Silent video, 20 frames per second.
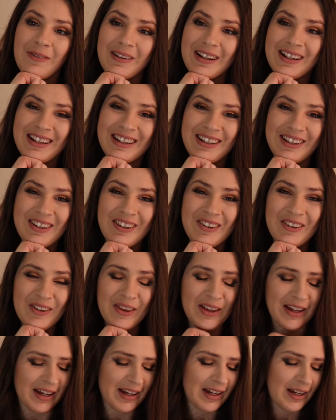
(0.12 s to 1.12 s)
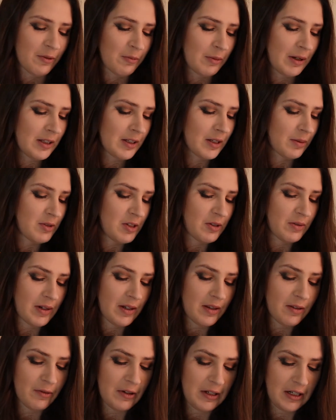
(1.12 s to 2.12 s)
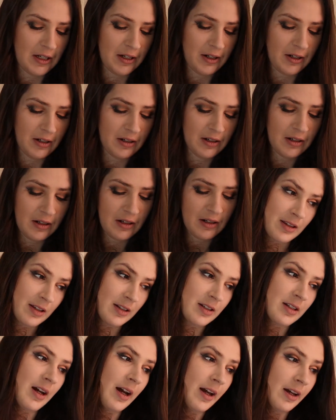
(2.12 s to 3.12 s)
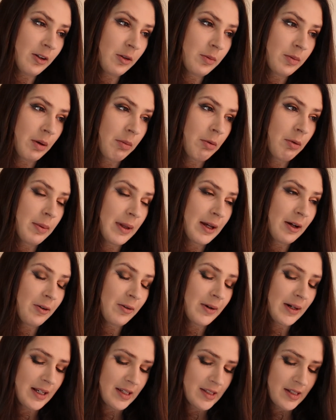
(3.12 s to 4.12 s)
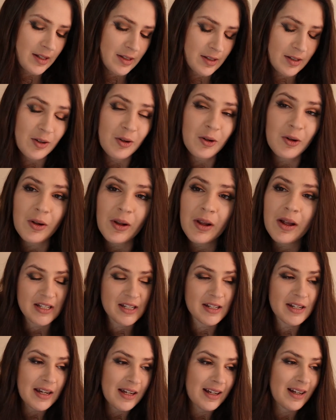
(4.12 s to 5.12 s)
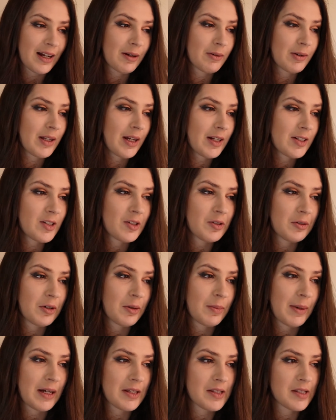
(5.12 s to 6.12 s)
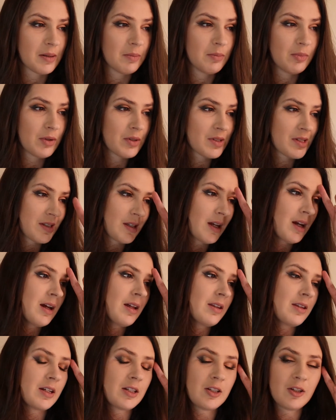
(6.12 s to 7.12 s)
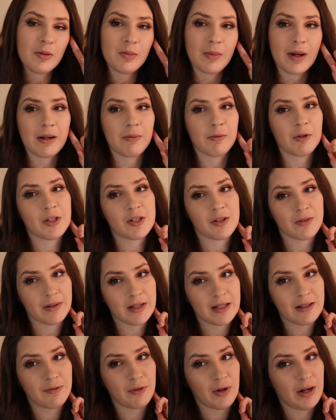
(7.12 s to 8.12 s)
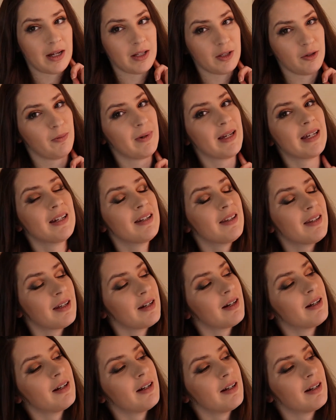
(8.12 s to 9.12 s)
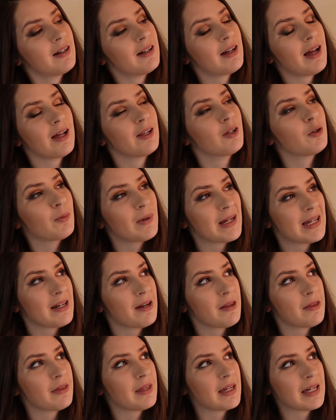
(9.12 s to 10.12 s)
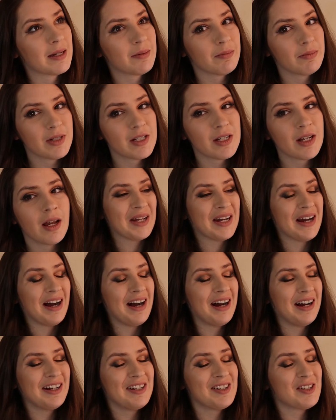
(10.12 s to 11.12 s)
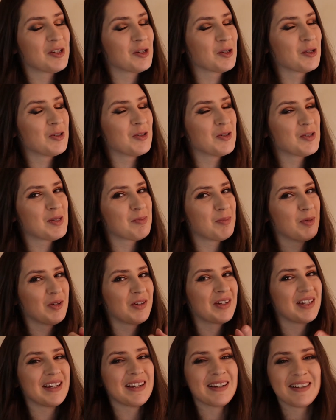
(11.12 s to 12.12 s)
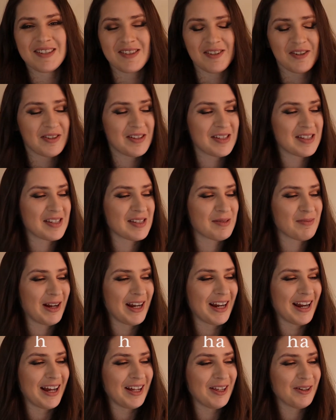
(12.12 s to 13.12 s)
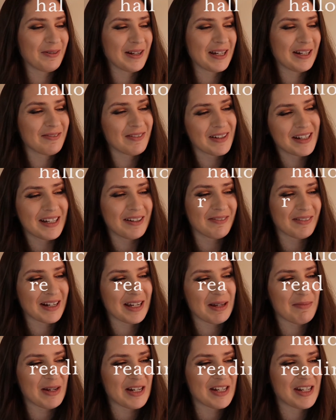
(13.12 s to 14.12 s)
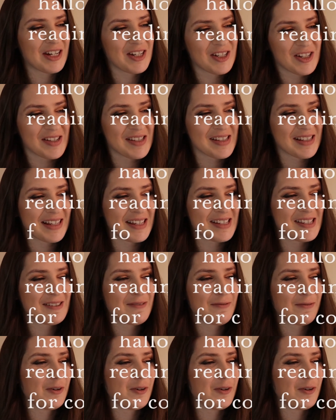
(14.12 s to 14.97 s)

Well, hello there and welcome to another video. The title probably already says it all, but today I would like to talk about some books that you might want to read for Halloween that are Halloween themed but aren't too spooky. So this is my Halloween reading recommendation list